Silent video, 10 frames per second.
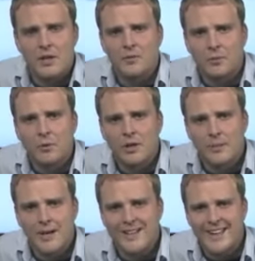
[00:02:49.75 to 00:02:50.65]
you don't have to worry
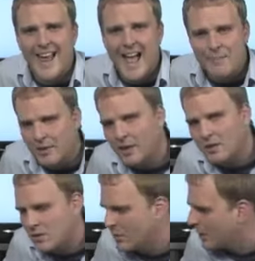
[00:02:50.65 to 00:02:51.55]
about anything
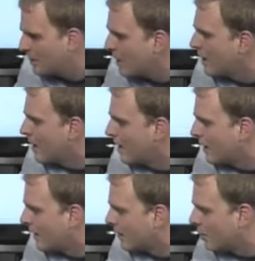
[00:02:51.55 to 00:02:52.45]
happening to them,
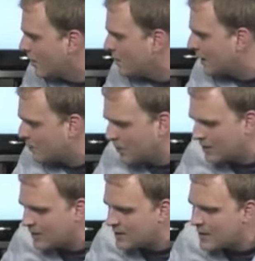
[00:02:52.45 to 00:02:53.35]
uh, go ahead and pick up one
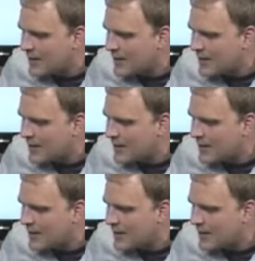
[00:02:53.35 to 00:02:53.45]
of these.